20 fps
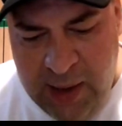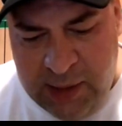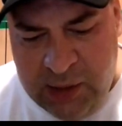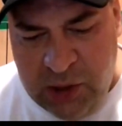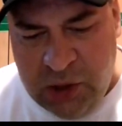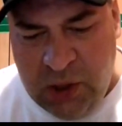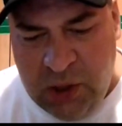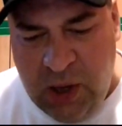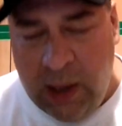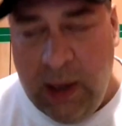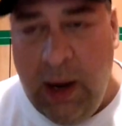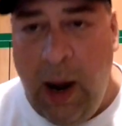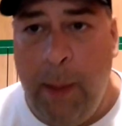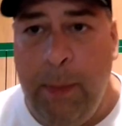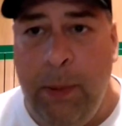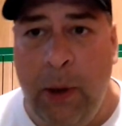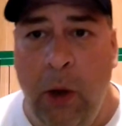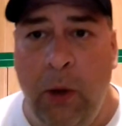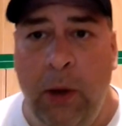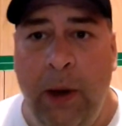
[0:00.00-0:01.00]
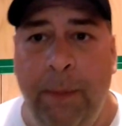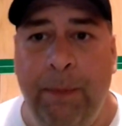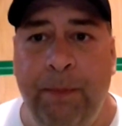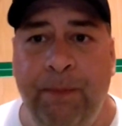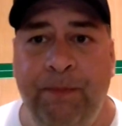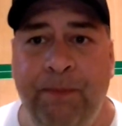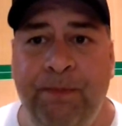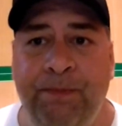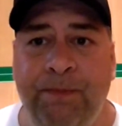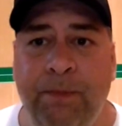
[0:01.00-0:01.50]
I just got to upload it.
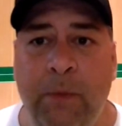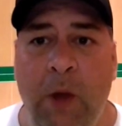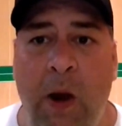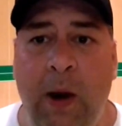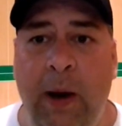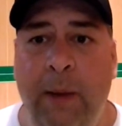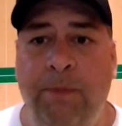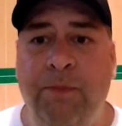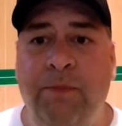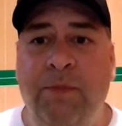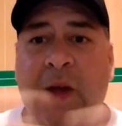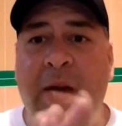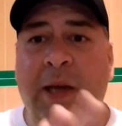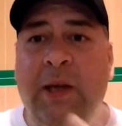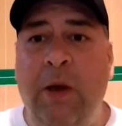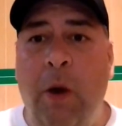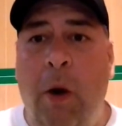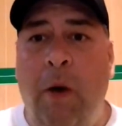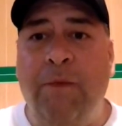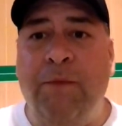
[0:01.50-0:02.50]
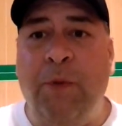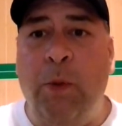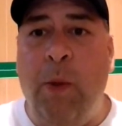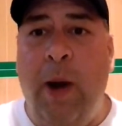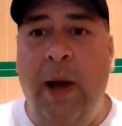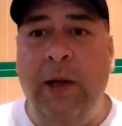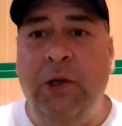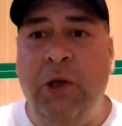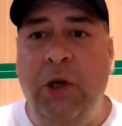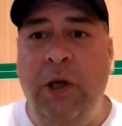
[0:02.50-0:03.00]
All right. Thank you all for
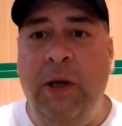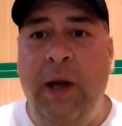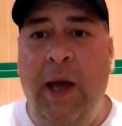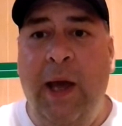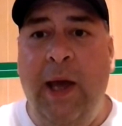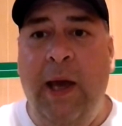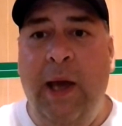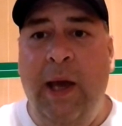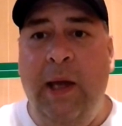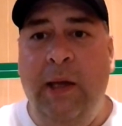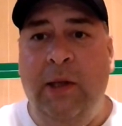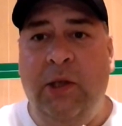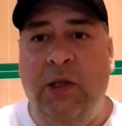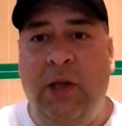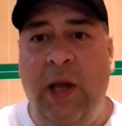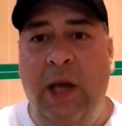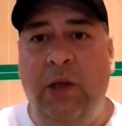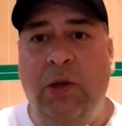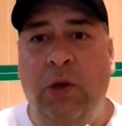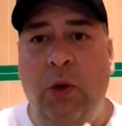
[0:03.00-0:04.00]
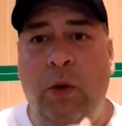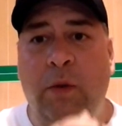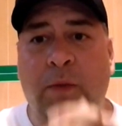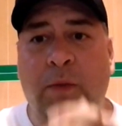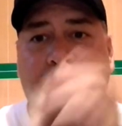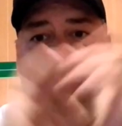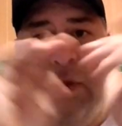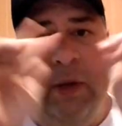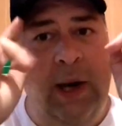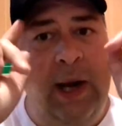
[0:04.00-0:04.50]
watching and stay
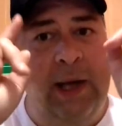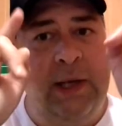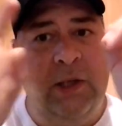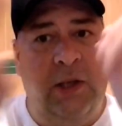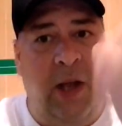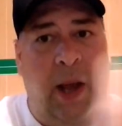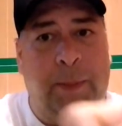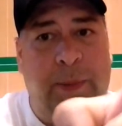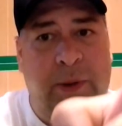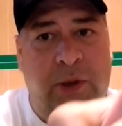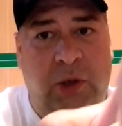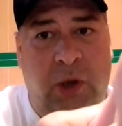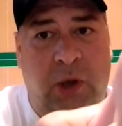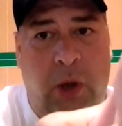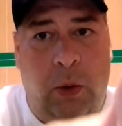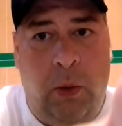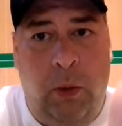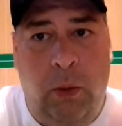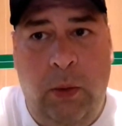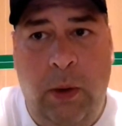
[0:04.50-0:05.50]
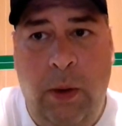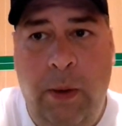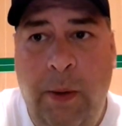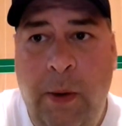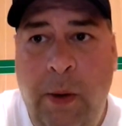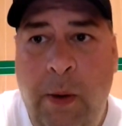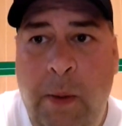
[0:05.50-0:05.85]
tuned for the next episode.